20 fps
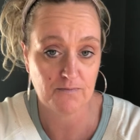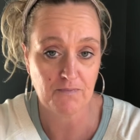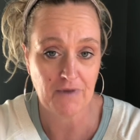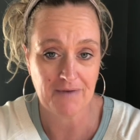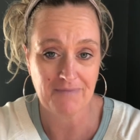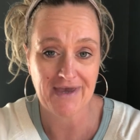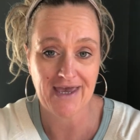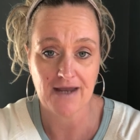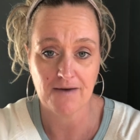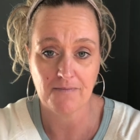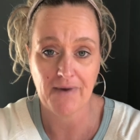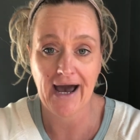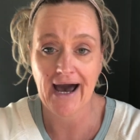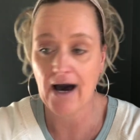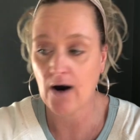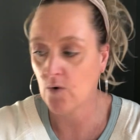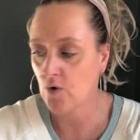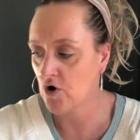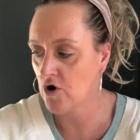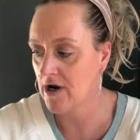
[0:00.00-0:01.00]
maybe in
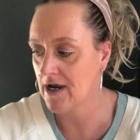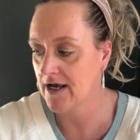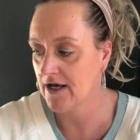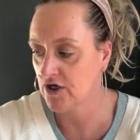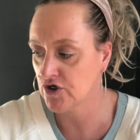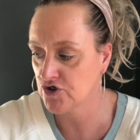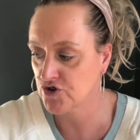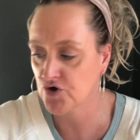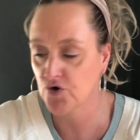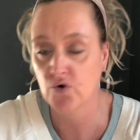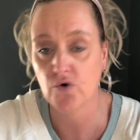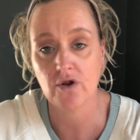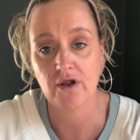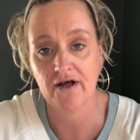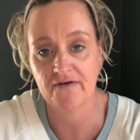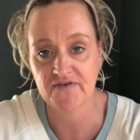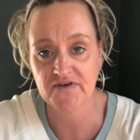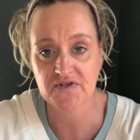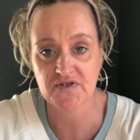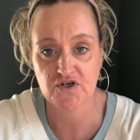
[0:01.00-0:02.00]
power, in control
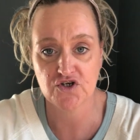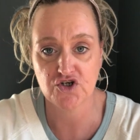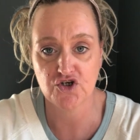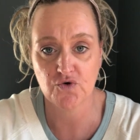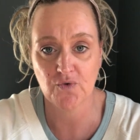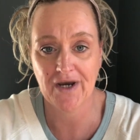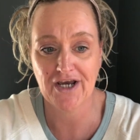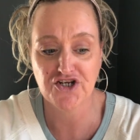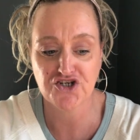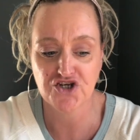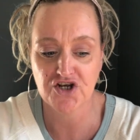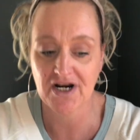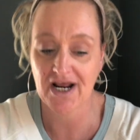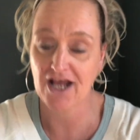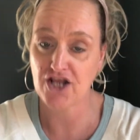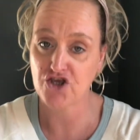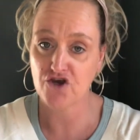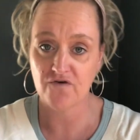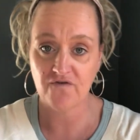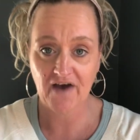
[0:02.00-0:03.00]
of the situation,
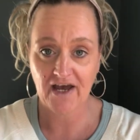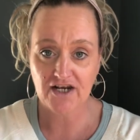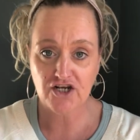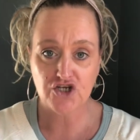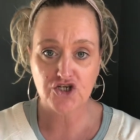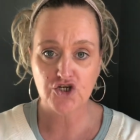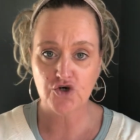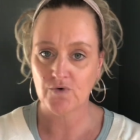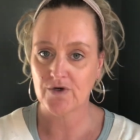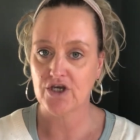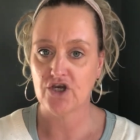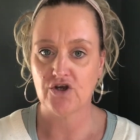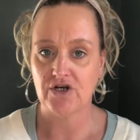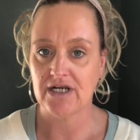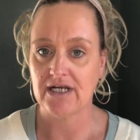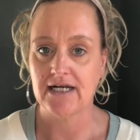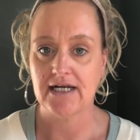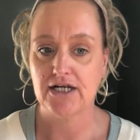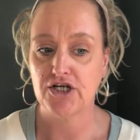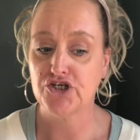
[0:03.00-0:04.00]
and you've had to do what you
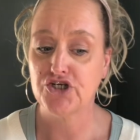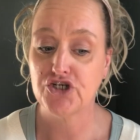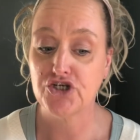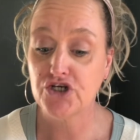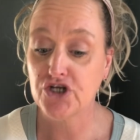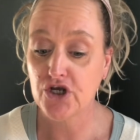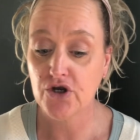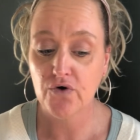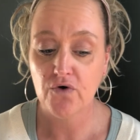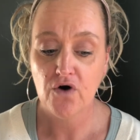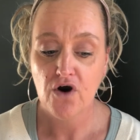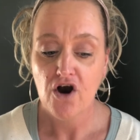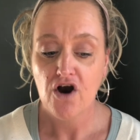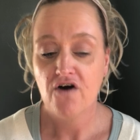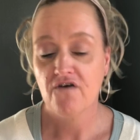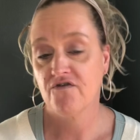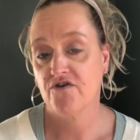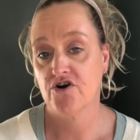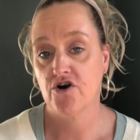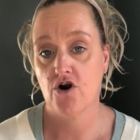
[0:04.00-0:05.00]
needed to do
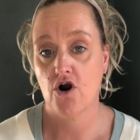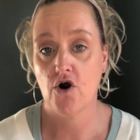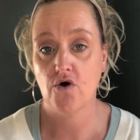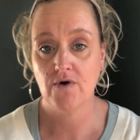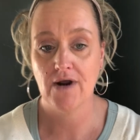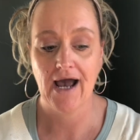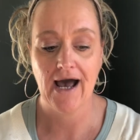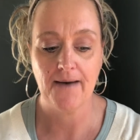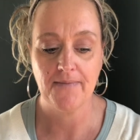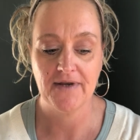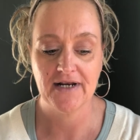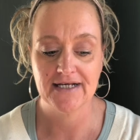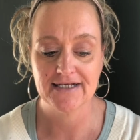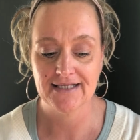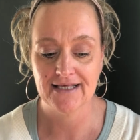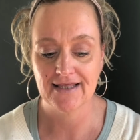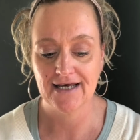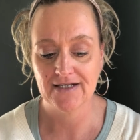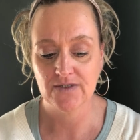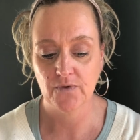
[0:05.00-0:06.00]
for your own
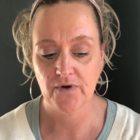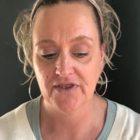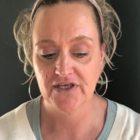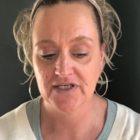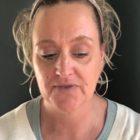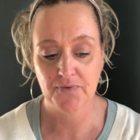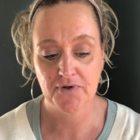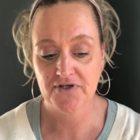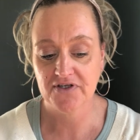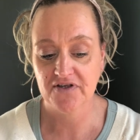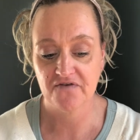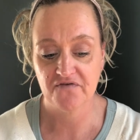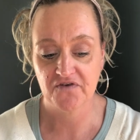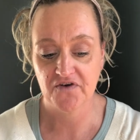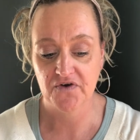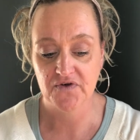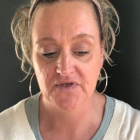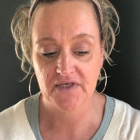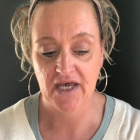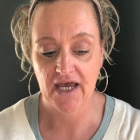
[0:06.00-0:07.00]
happiness. And that's why this person
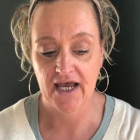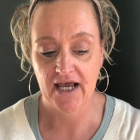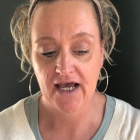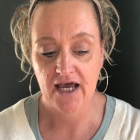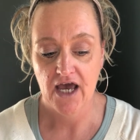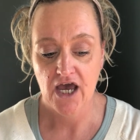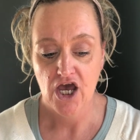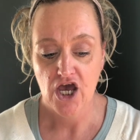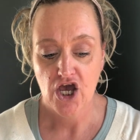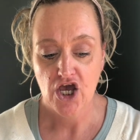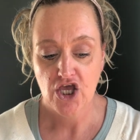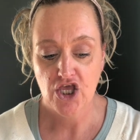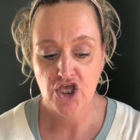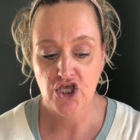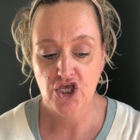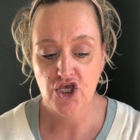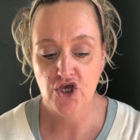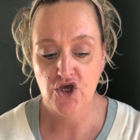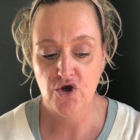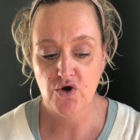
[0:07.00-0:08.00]
feels like
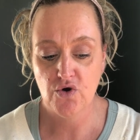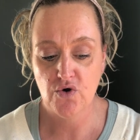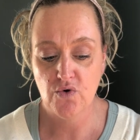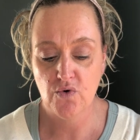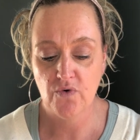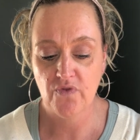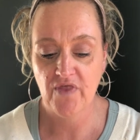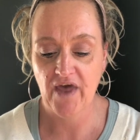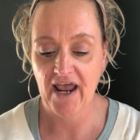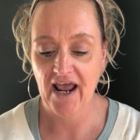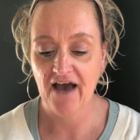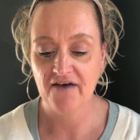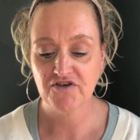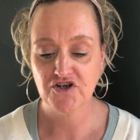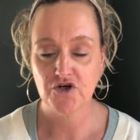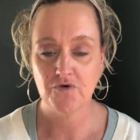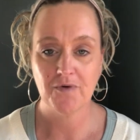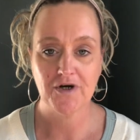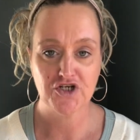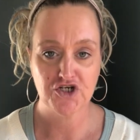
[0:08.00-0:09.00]
you they have
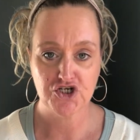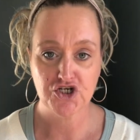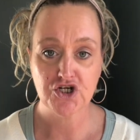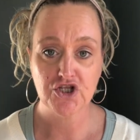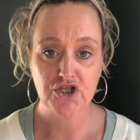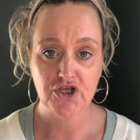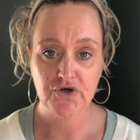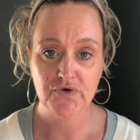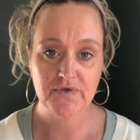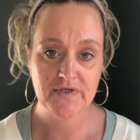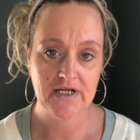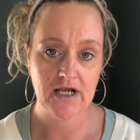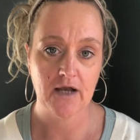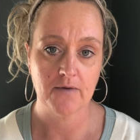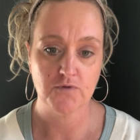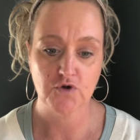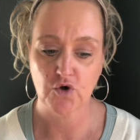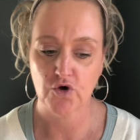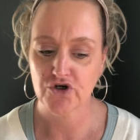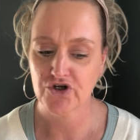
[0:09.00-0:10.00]
too much to lose to
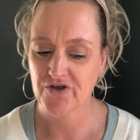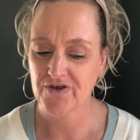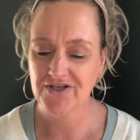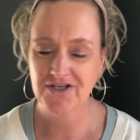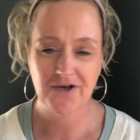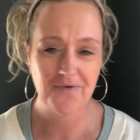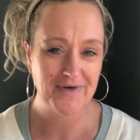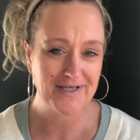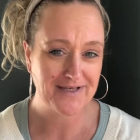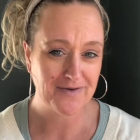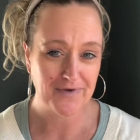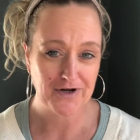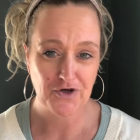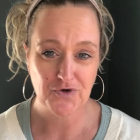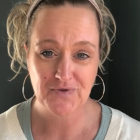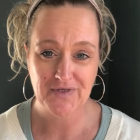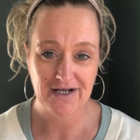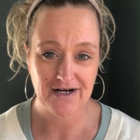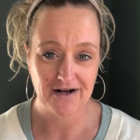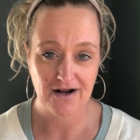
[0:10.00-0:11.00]
come towards you. This could be somebody
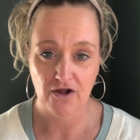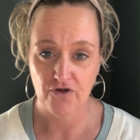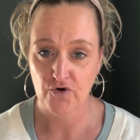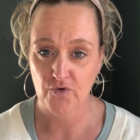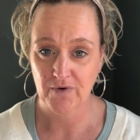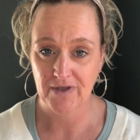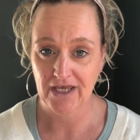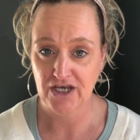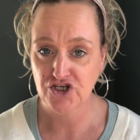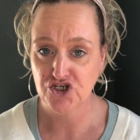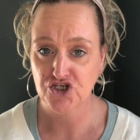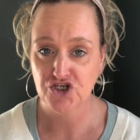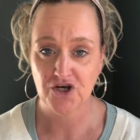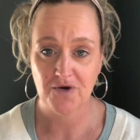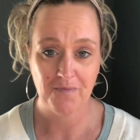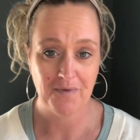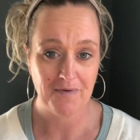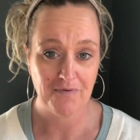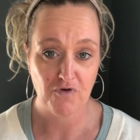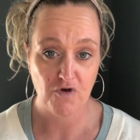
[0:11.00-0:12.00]
who's in another
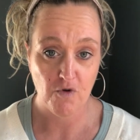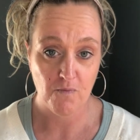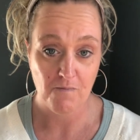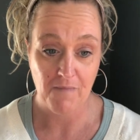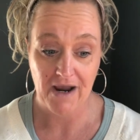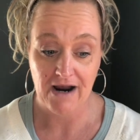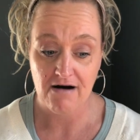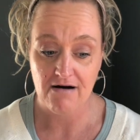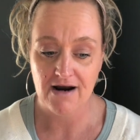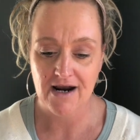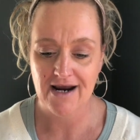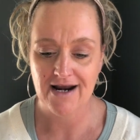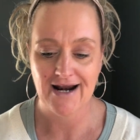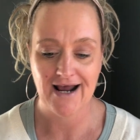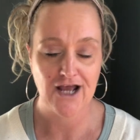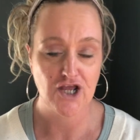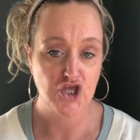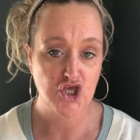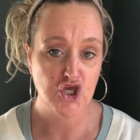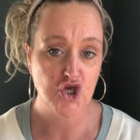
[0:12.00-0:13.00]
relationship, maybe they're married
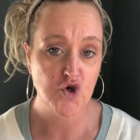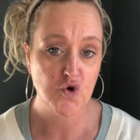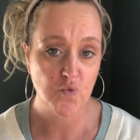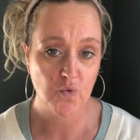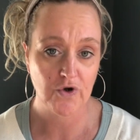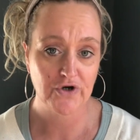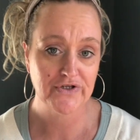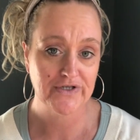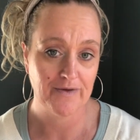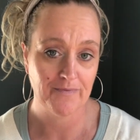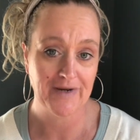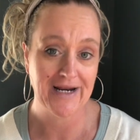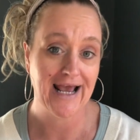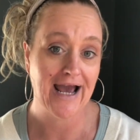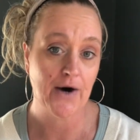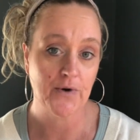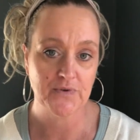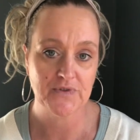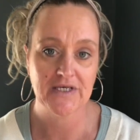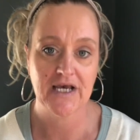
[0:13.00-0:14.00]
and you were somebody
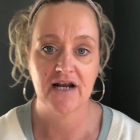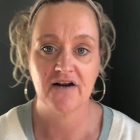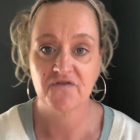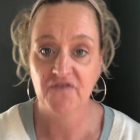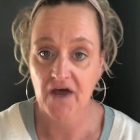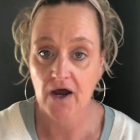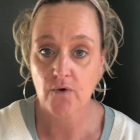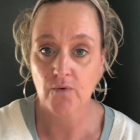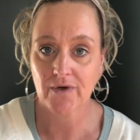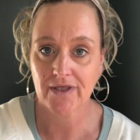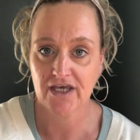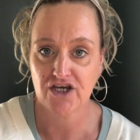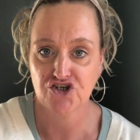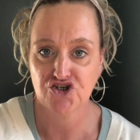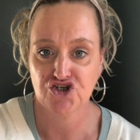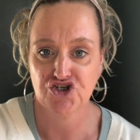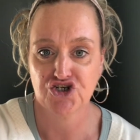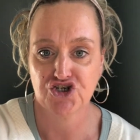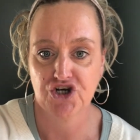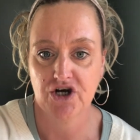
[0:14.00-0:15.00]
outside of that
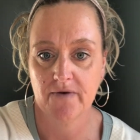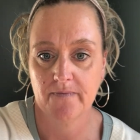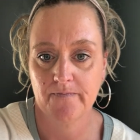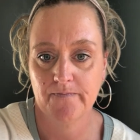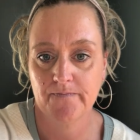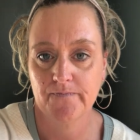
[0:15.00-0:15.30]
relationship.